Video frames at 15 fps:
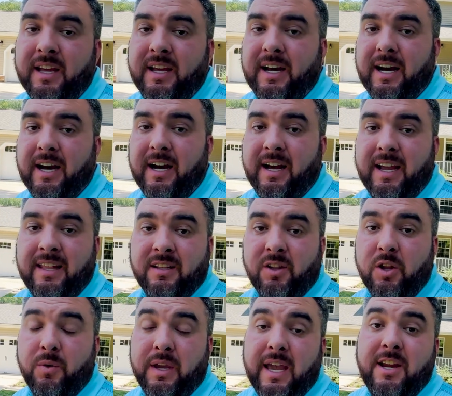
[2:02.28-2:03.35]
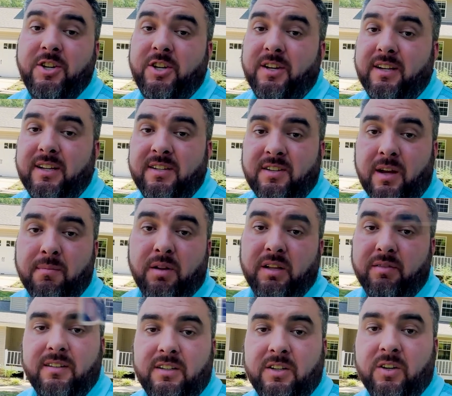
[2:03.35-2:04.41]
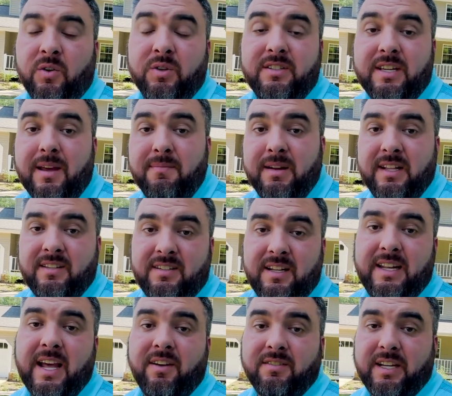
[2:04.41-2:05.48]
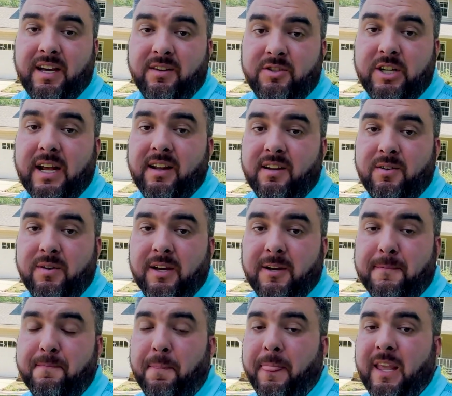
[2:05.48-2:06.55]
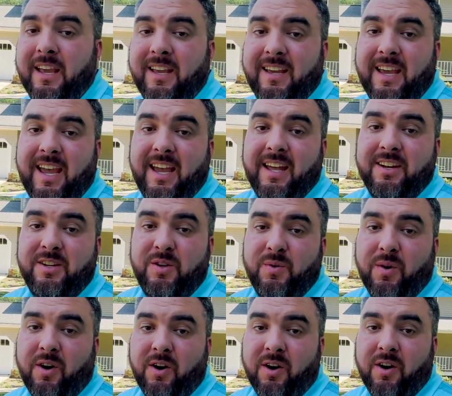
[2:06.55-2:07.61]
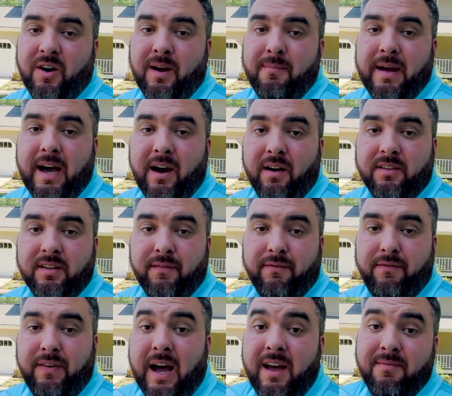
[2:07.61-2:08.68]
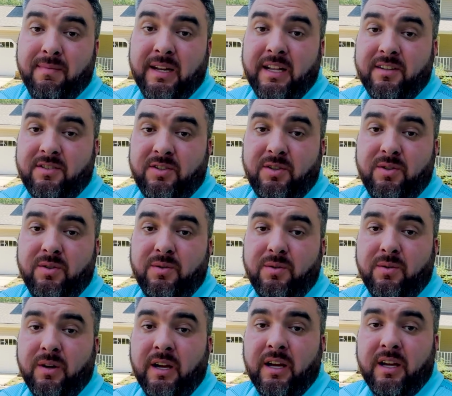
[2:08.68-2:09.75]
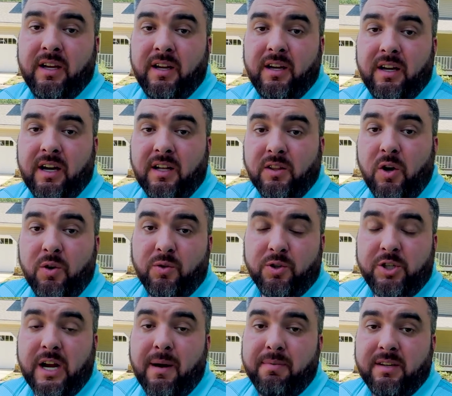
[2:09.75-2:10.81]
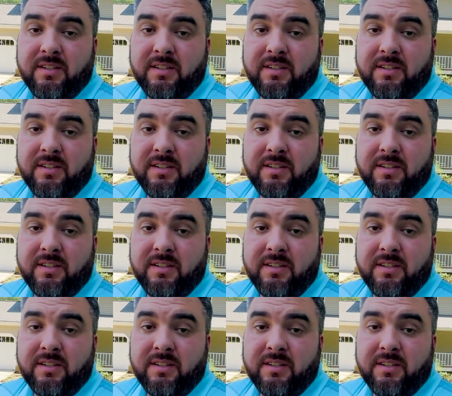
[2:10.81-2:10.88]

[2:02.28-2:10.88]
And the location is unbelievable. You're only 10 minutes to downtown Chattanooga, and you are about 5 minutes to local shopping